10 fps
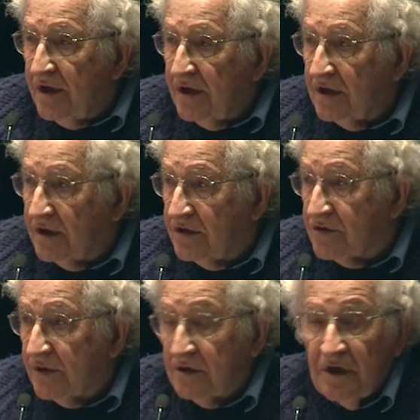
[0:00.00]

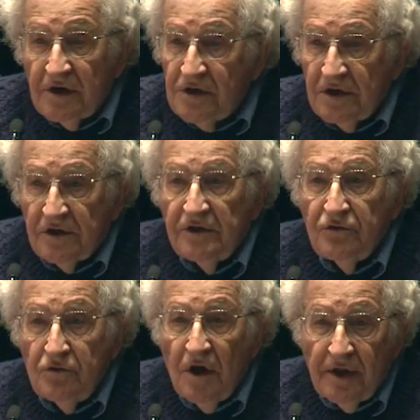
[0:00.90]
Israel can essentially
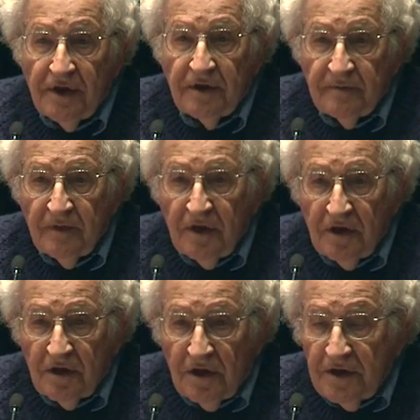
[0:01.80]
do nothing
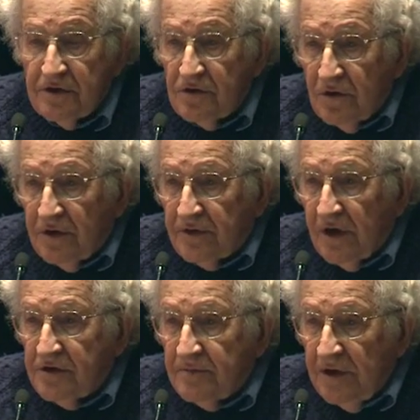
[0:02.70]
unless it's
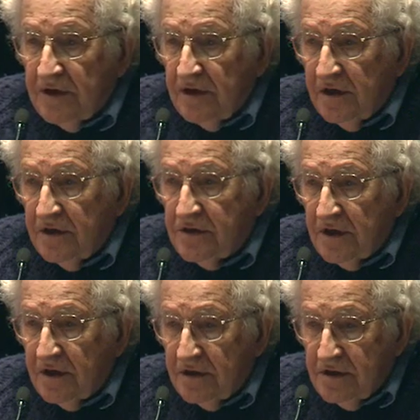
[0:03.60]
authorized by the United
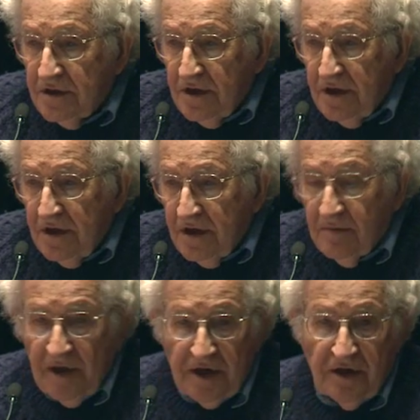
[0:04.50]
States.
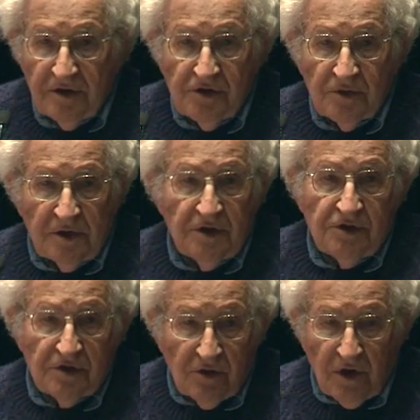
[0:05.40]
By now, Israel is
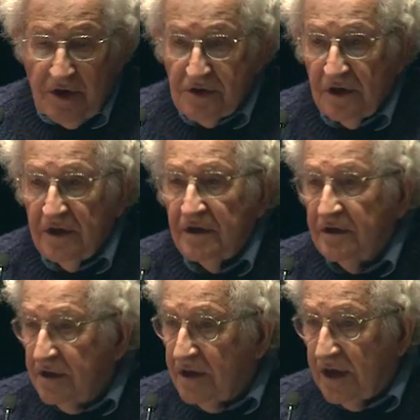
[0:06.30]
so
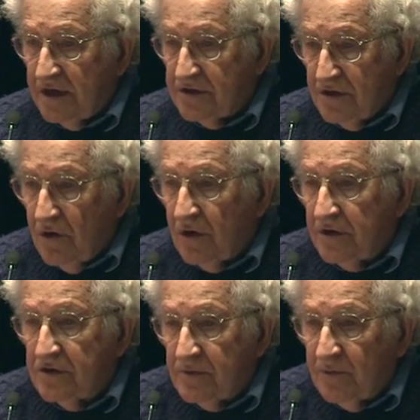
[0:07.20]
isolated that it has no
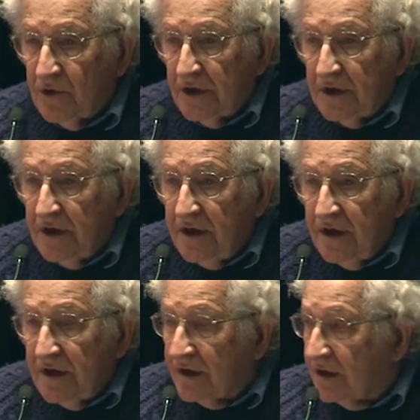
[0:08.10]
other support,
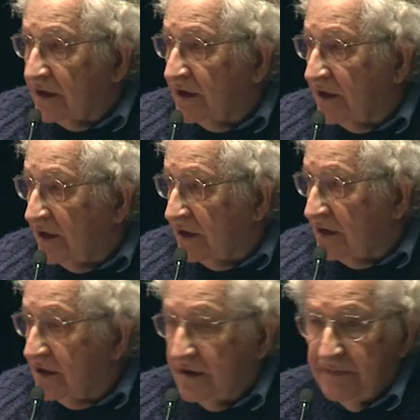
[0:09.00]

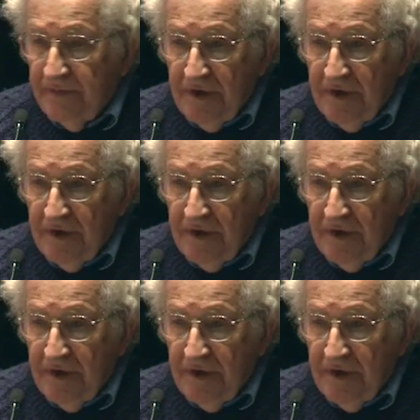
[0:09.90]
and